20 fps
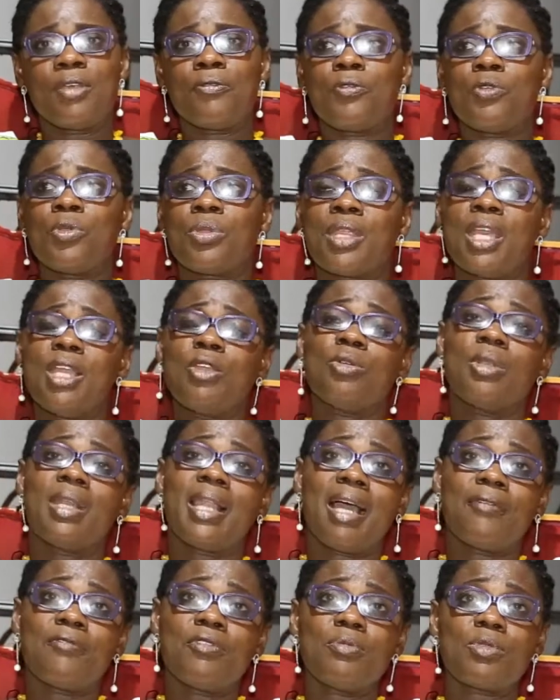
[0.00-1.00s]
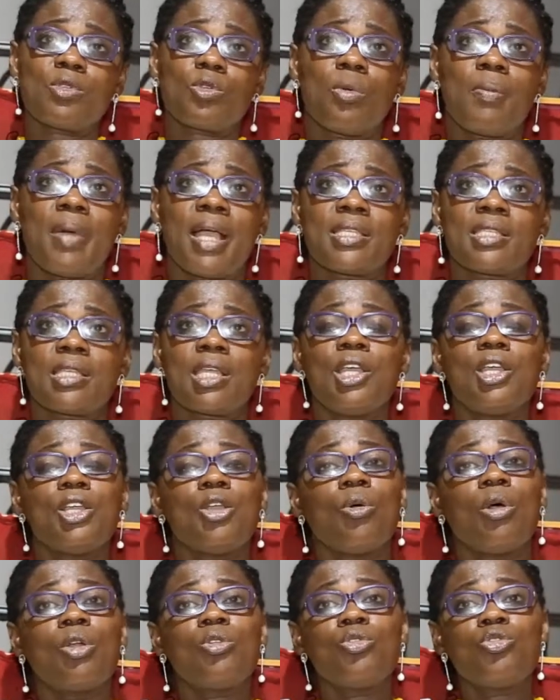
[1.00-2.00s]
If you think you love him so much,
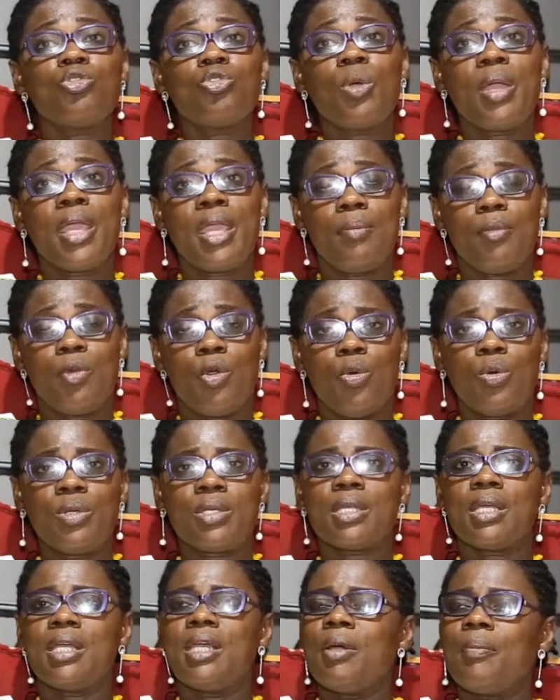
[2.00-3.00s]
you want to do him good.